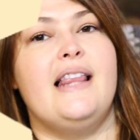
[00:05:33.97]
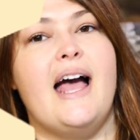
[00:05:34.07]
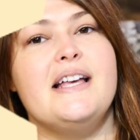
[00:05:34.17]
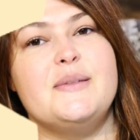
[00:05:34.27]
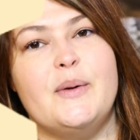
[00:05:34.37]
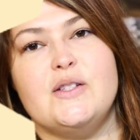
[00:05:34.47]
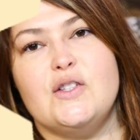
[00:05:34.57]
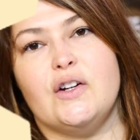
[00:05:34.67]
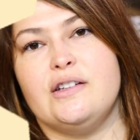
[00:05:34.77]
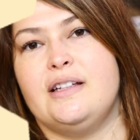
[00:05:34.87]
last but
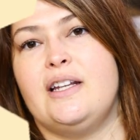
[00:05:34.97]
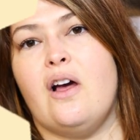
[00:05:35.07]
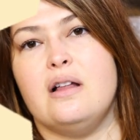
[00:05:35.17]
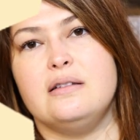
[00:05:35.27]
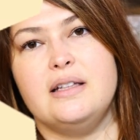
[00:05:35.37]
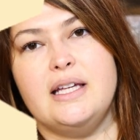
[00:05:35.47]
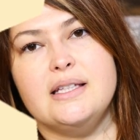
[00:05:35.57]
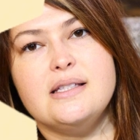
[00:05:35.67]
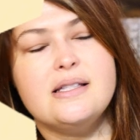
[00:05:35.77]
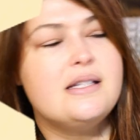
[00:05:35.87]
certainly not
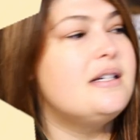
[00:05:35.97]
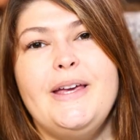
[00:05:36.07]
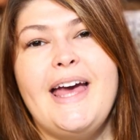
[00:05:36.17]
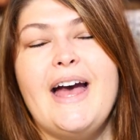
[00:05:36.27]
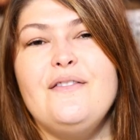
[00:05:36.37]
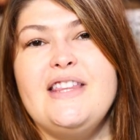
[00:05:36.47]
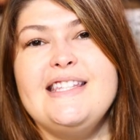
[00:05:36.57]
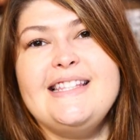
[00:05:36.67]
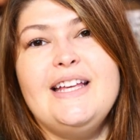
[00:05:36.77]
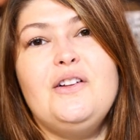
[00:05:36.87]
least, we have
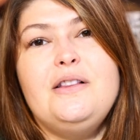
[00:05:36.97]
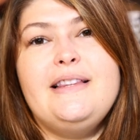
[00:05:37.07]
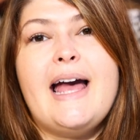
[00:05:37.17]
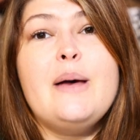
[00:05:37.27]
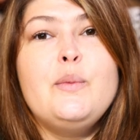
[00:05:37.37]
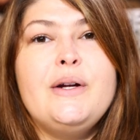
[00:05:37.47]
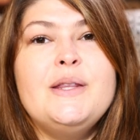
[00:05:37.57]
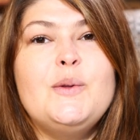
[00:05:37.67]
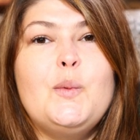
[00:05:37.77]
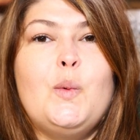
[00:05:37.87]
this little
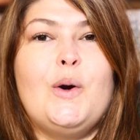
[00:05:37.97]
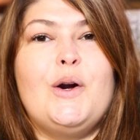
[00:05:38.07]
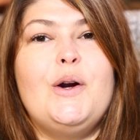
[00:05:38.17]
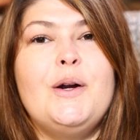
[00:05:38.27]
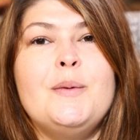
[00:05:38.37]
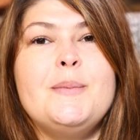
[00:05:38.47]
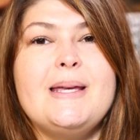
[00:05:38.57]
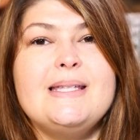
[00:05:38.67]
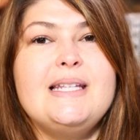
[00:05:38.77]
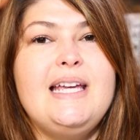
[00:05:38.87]
labyrinth worm.
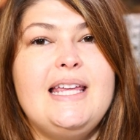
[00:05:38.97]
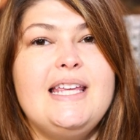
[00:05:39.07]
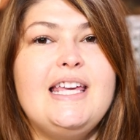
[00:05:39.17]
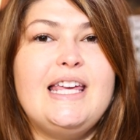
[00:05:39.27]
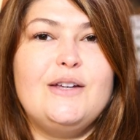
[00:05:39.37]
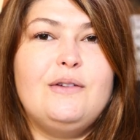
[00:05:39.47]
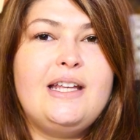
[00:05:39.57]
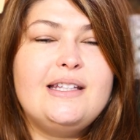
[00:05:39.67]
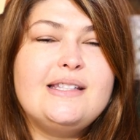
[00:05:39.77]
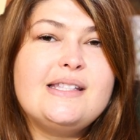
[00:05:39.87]
Isn't he the
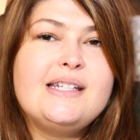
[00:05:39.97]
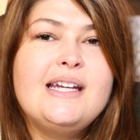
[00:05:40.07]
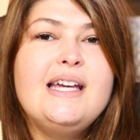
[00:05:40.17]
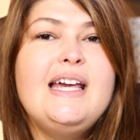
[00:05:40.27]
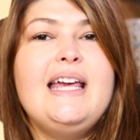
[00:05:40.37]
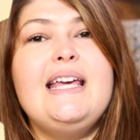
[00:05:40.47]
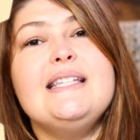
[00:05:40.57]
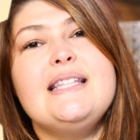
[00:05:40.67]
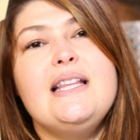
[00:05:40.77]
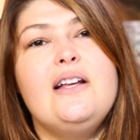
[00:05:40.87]
cutest?
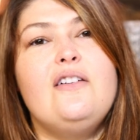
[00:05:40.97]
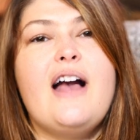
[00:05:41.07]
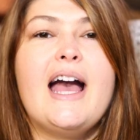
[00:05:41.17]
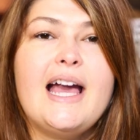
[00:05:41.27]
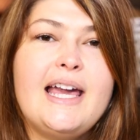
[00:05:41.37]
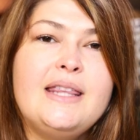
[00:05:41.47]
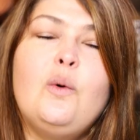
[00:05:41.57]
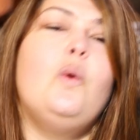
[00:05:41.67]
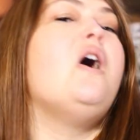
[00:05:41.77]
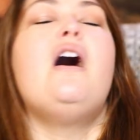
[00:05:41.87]
He's the little guy in the
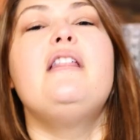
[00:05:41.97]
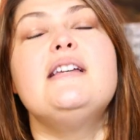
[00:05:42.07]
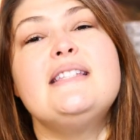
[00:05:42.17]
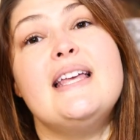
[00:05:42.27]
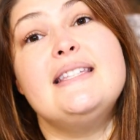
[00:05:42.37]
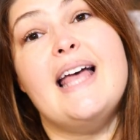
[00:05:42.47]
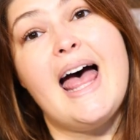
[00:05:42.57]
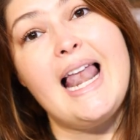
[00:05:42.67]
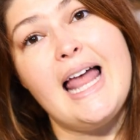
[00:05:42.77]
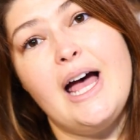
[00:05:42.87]
wall that says,
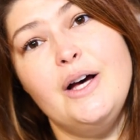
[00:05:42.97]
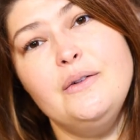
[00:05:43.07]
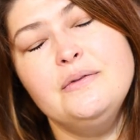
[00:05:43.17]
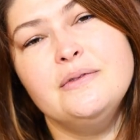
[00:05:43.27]
hello.